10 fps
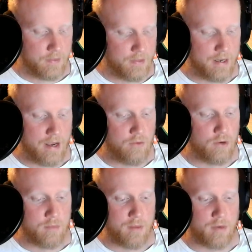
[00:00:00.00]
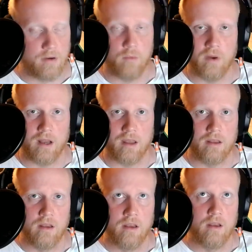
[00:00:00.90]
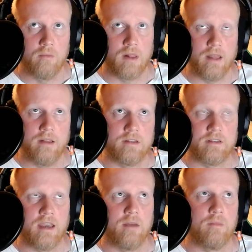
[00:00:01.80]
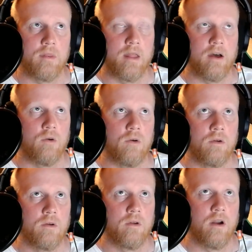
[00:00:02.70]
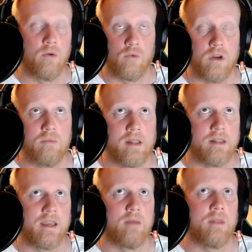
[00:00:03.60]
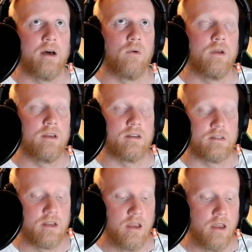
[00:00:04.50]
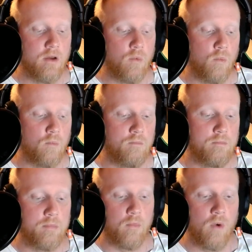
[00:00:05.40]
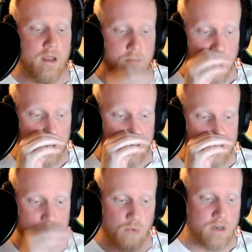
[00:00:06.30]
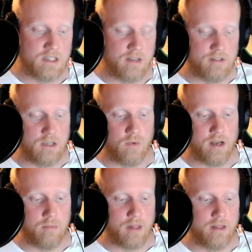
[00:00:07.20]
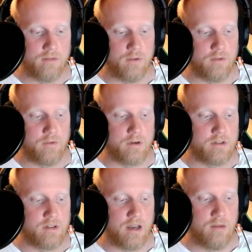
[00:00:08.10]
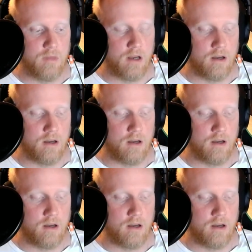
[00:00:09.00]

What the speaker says: that I remember when I play this game now, replay the game now, is way back in 2017 when I played it for the first time.